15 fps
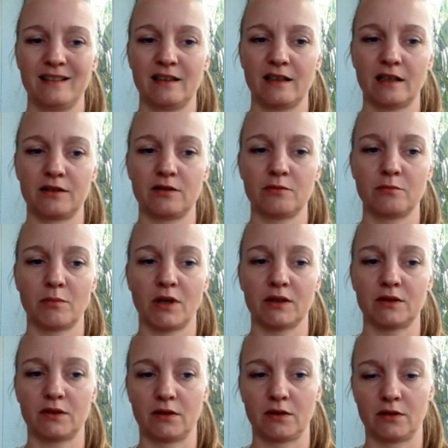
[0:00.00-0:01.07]
that you
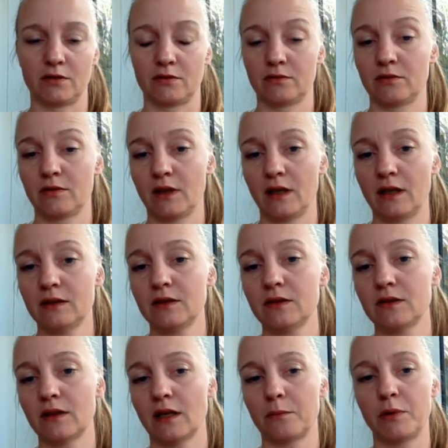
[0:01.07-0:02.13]
must know
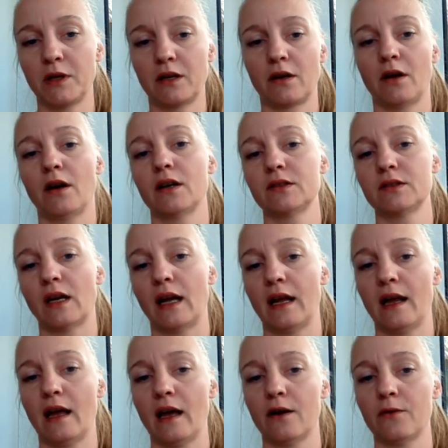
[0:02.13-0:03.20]
is that because I
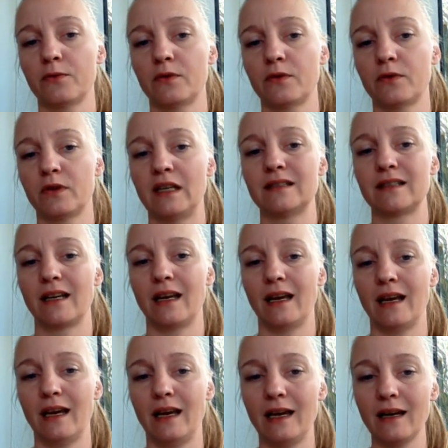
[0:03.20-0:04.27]
have these
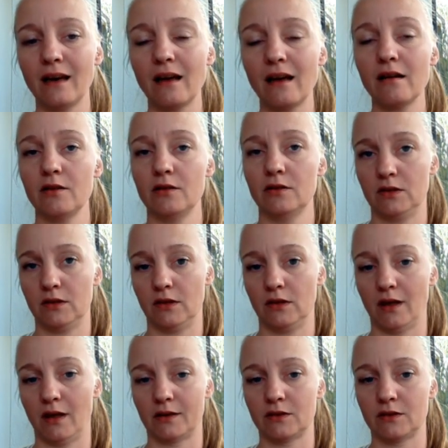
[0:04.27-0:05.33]
inner
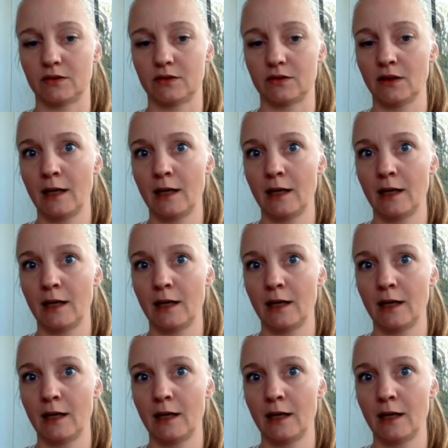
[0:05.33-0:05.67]
slots,